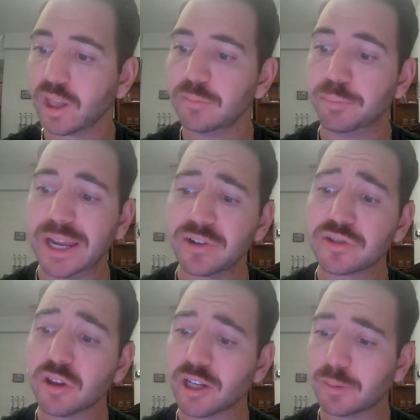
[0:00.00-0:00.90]
Better
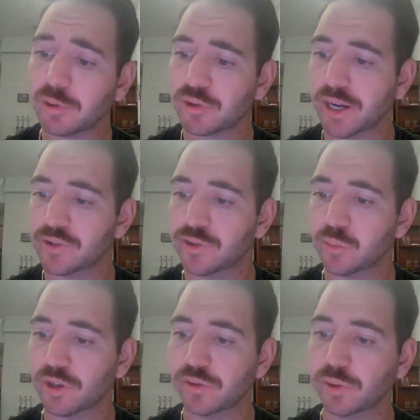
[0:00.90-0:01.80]
slugging percentage in
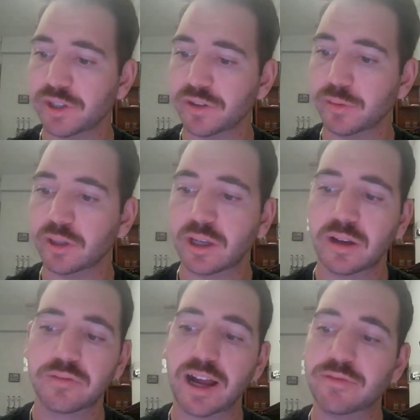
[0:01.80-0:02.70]
2022,
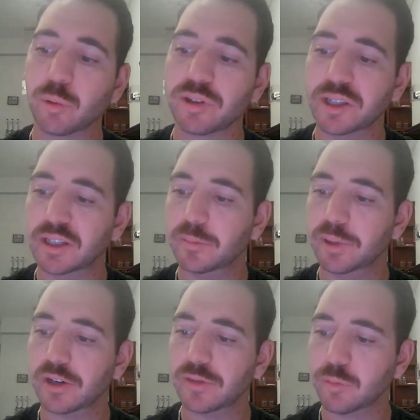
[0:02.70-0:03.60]
514
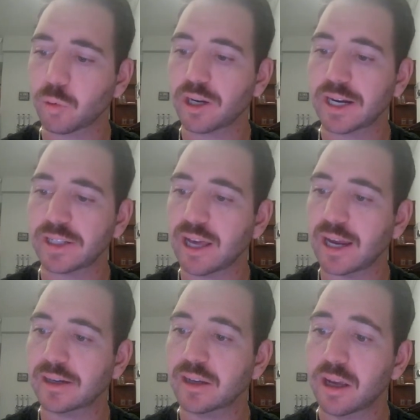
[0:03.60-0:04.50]
compared to
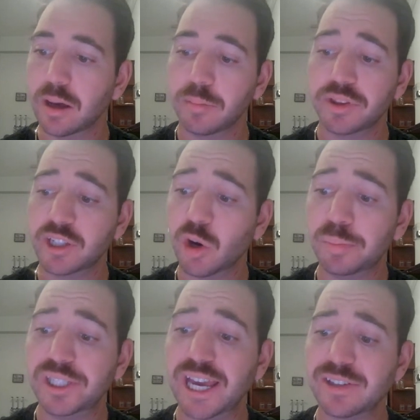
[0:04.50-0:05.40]
499, but the
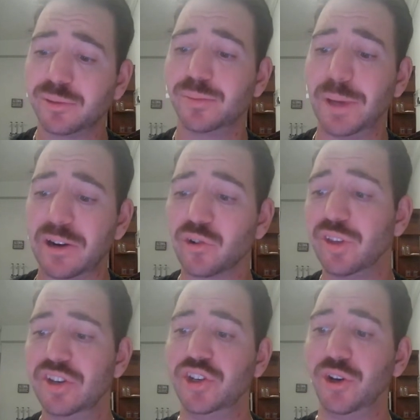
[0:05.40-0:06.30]
OPS was better
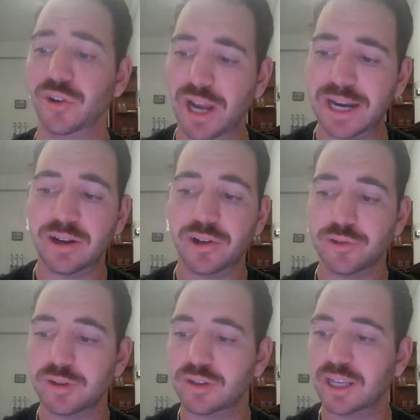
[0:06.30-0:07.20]
this year,
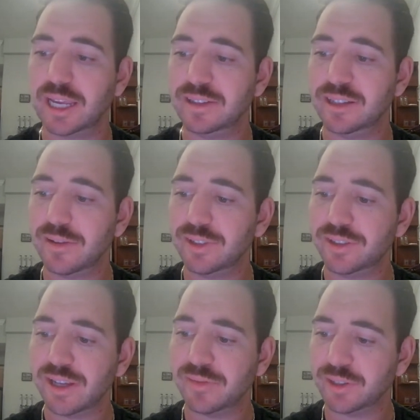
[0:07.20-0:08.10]
900 to
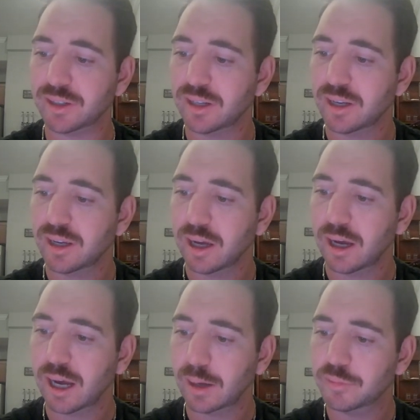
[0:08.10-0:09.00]
877.
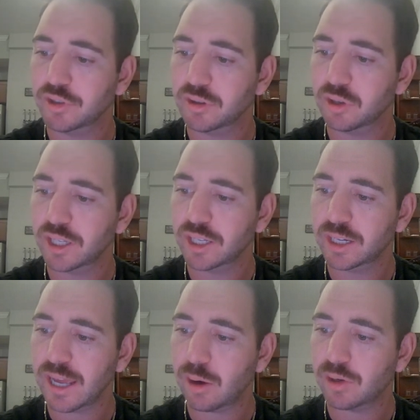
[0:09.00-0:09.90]
I'm just looking
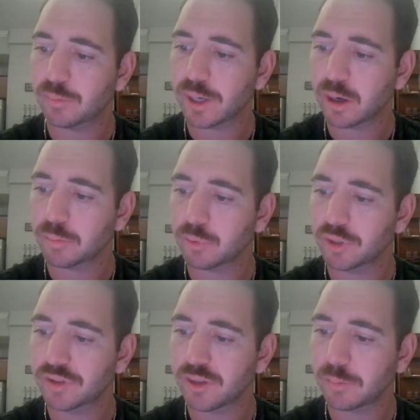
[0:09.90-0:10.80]
at how comparable
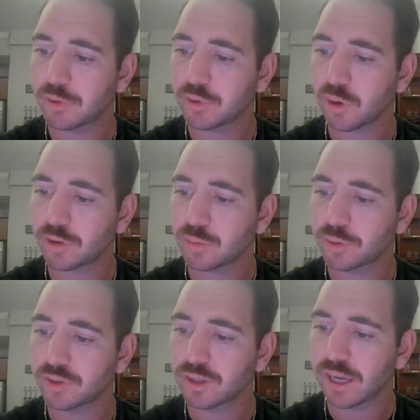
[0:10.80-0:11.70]
these numbers are to
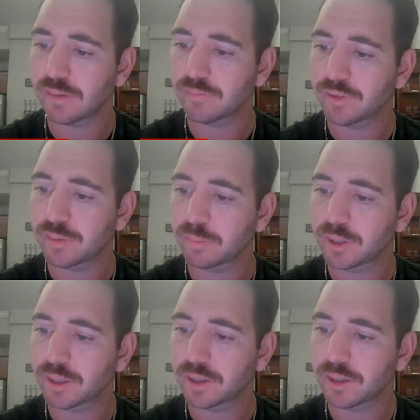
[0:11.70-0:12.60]
his MVP
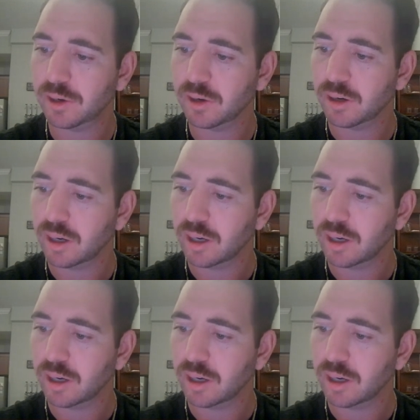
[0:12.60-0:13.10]
year.